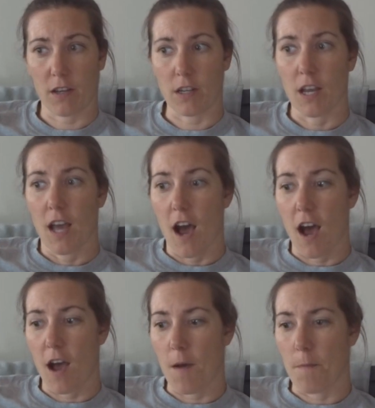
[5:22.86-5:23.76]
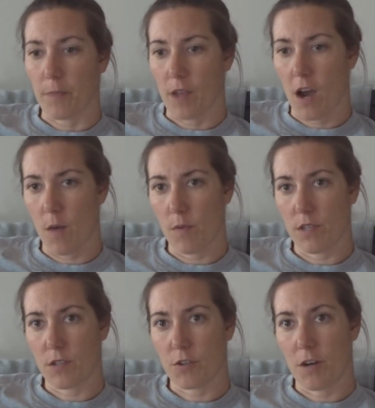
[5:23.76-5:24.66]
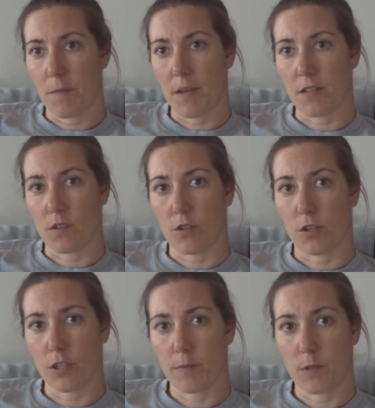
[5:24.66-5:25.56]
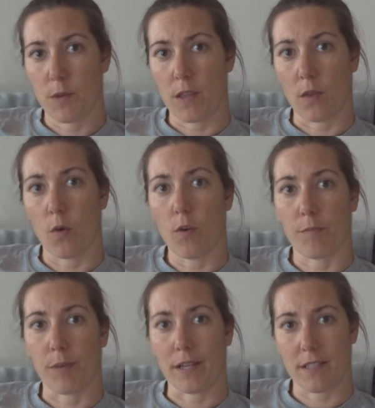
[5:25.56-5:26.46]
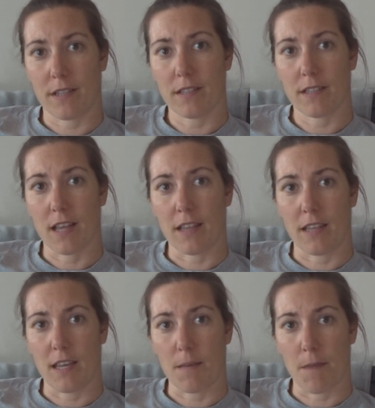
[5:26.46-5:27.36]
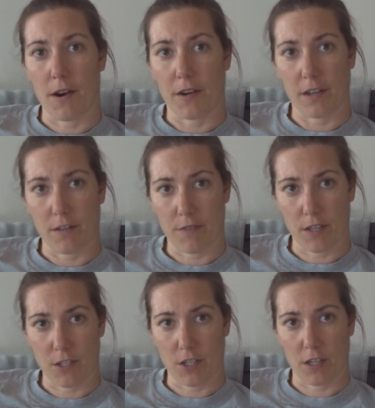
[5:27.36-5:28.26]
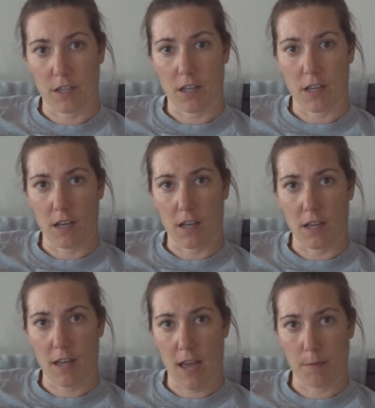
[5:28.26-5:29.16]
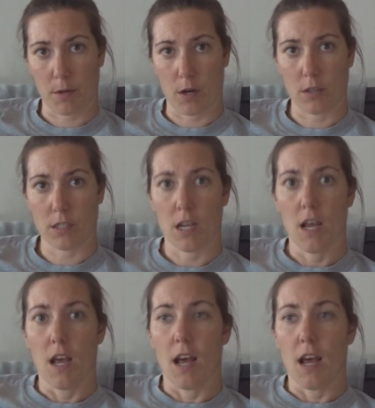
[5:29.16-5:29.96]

good. I would describe it as a cross between the Hall of Presidents and the American Adventure at Epcot.